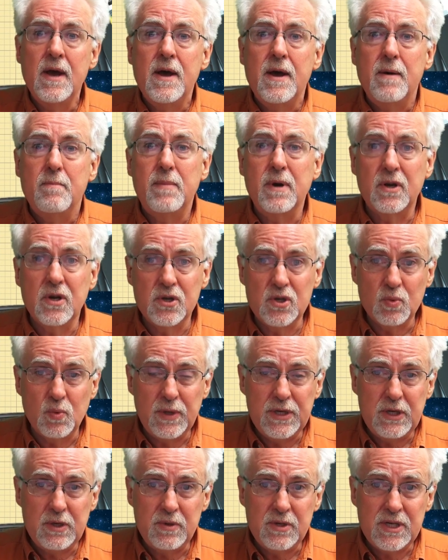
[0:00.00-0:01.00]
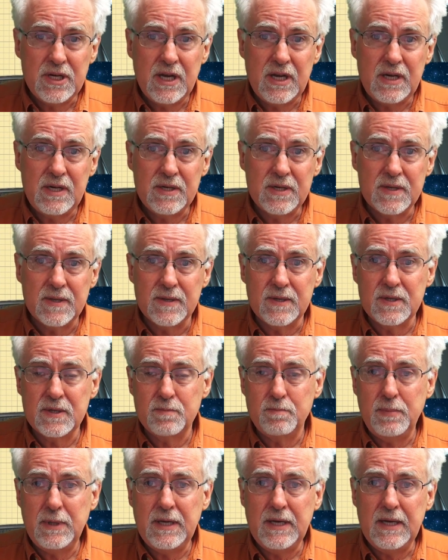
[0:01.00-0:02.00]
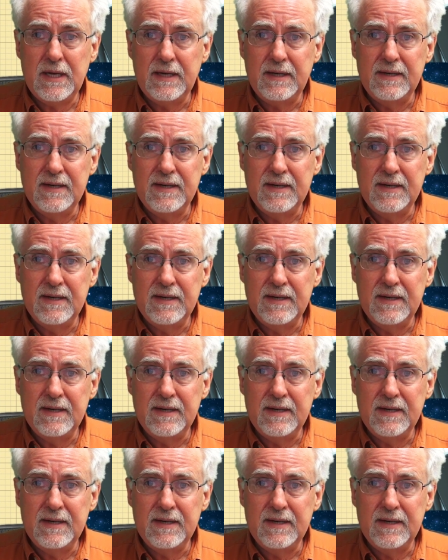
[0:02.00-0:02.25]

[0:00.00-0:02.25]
because when you change the speed,